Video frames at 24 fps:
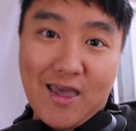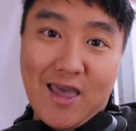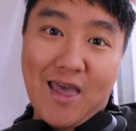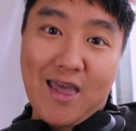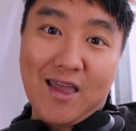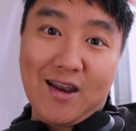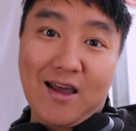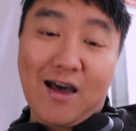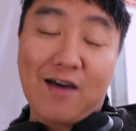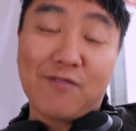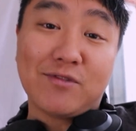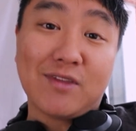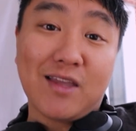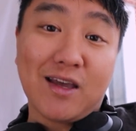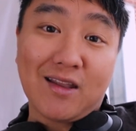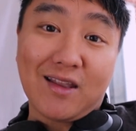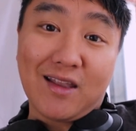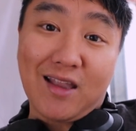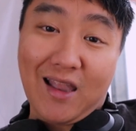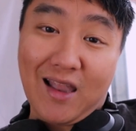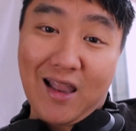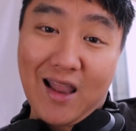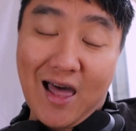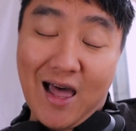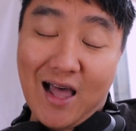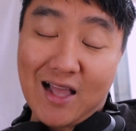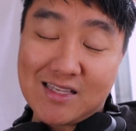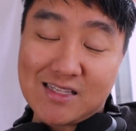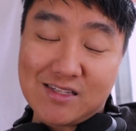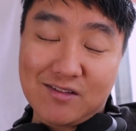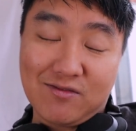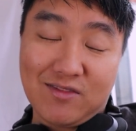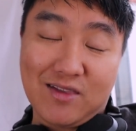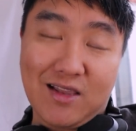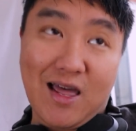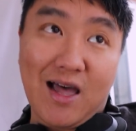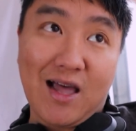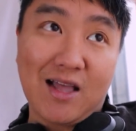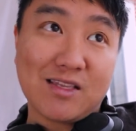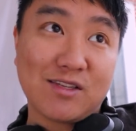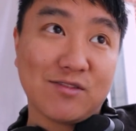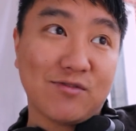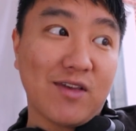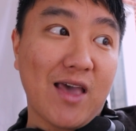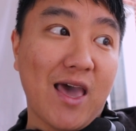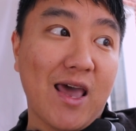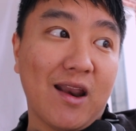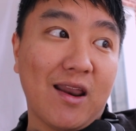and I've done lots and
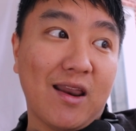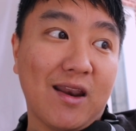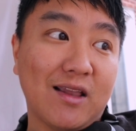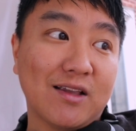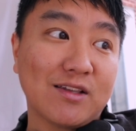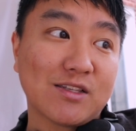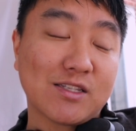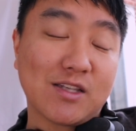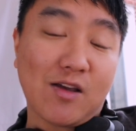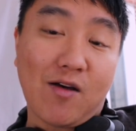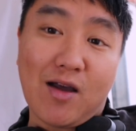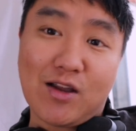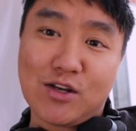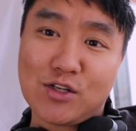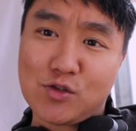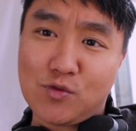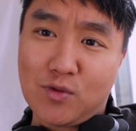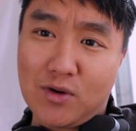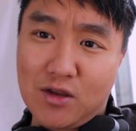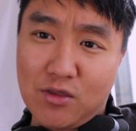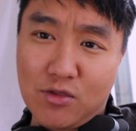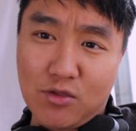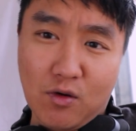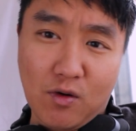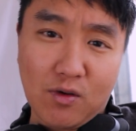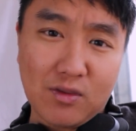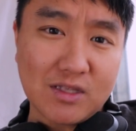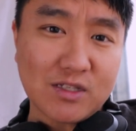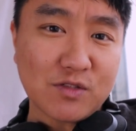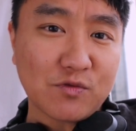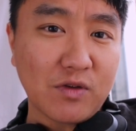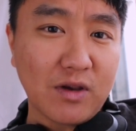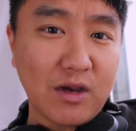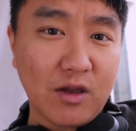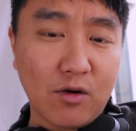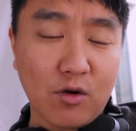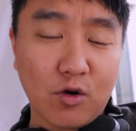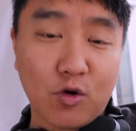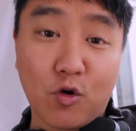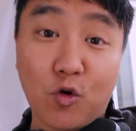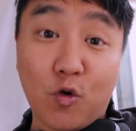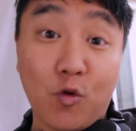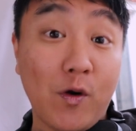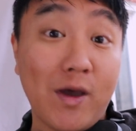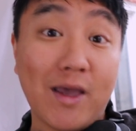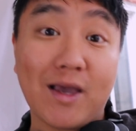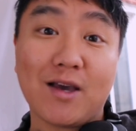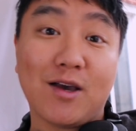lots of editing. So I just wanted to throw this video
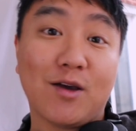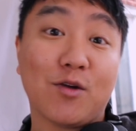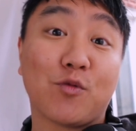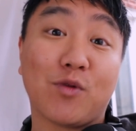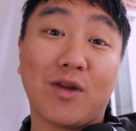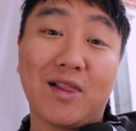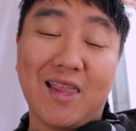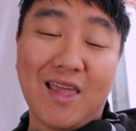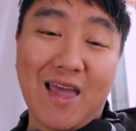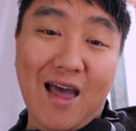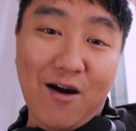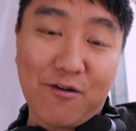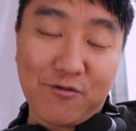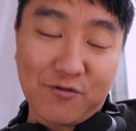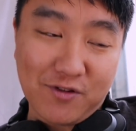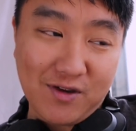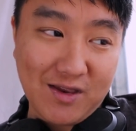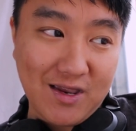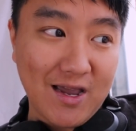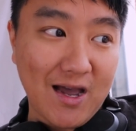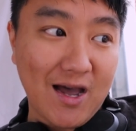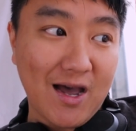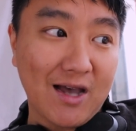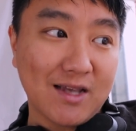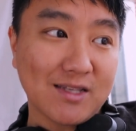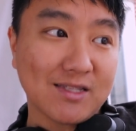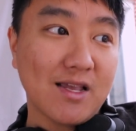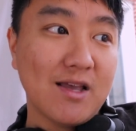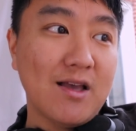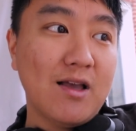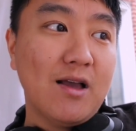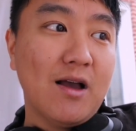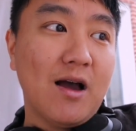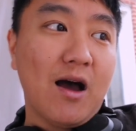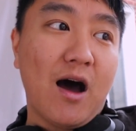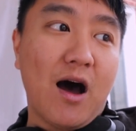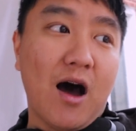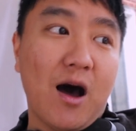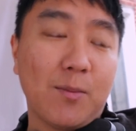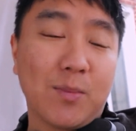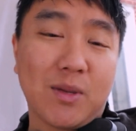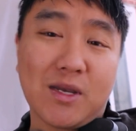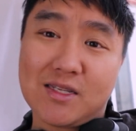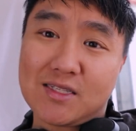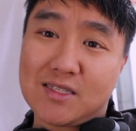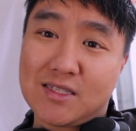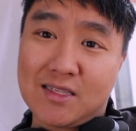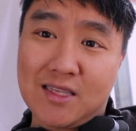quick really out for you guys um,
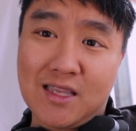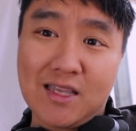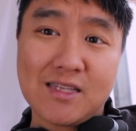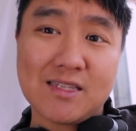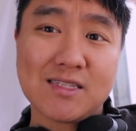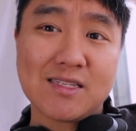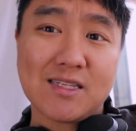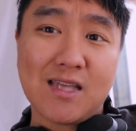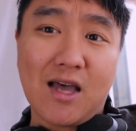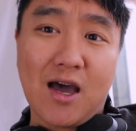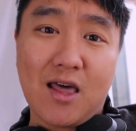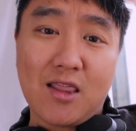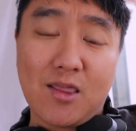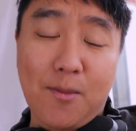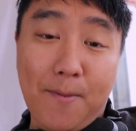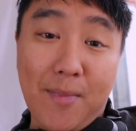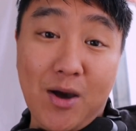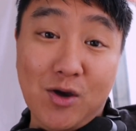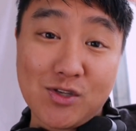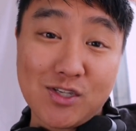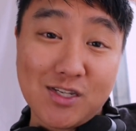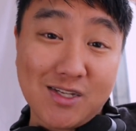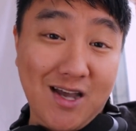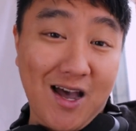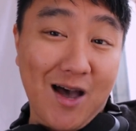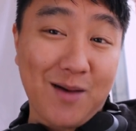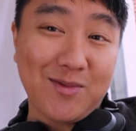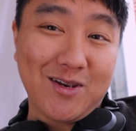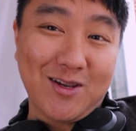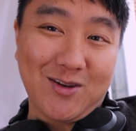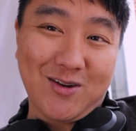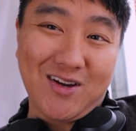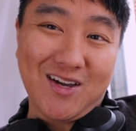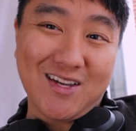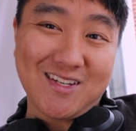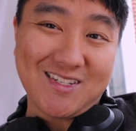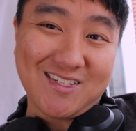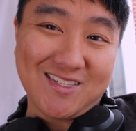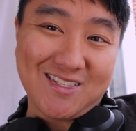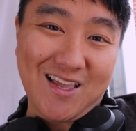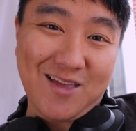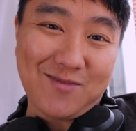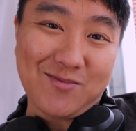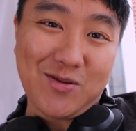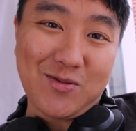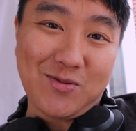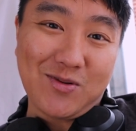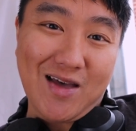because these are the most common questions
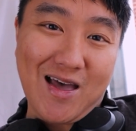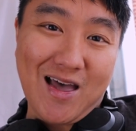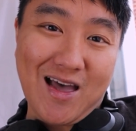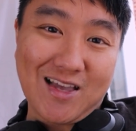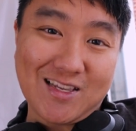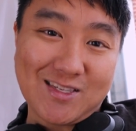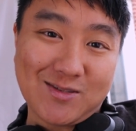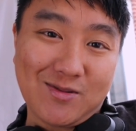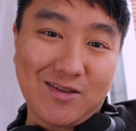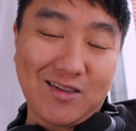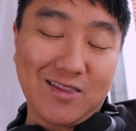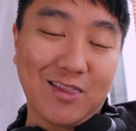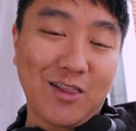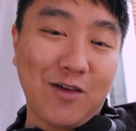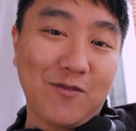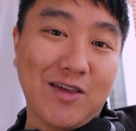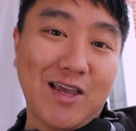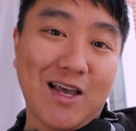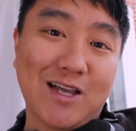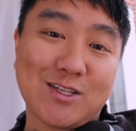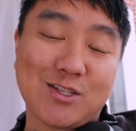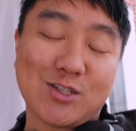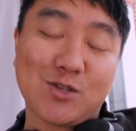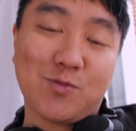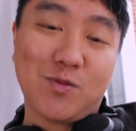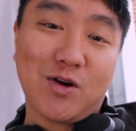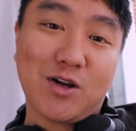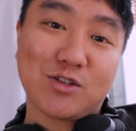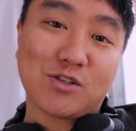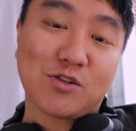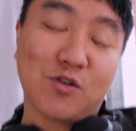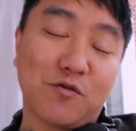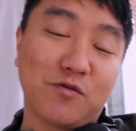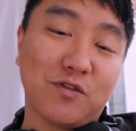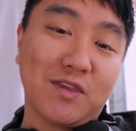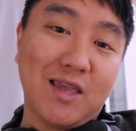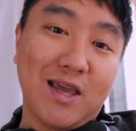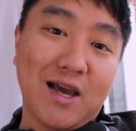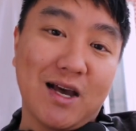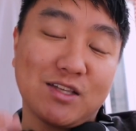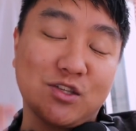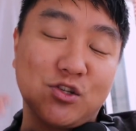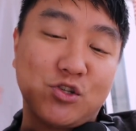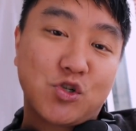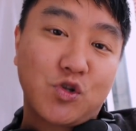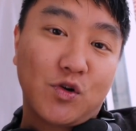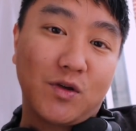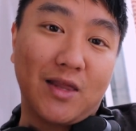that people ask me. Love you guys so much. Hopefully you
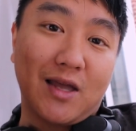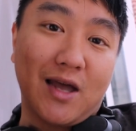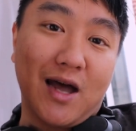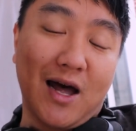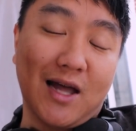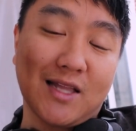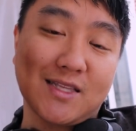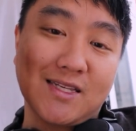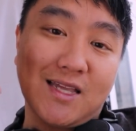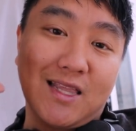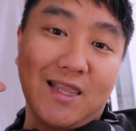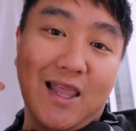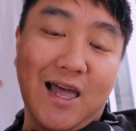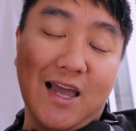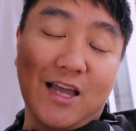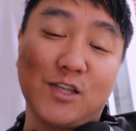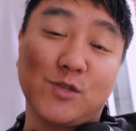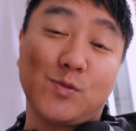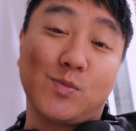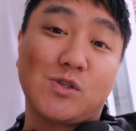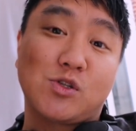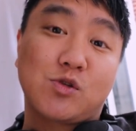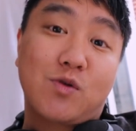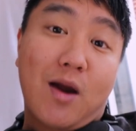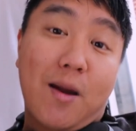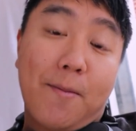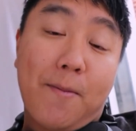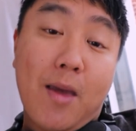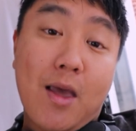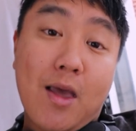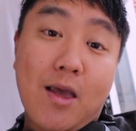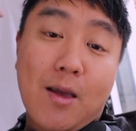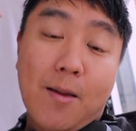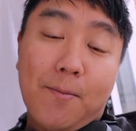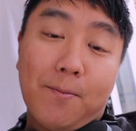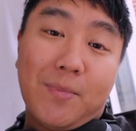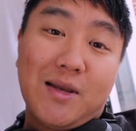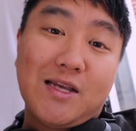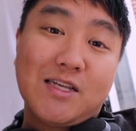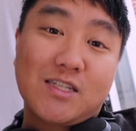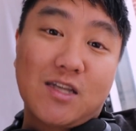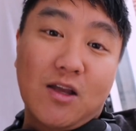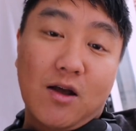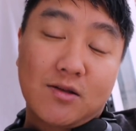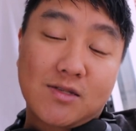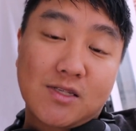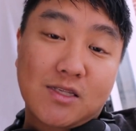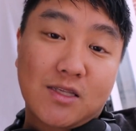guys enjoy the content. Like and subscribe. Peace, y'all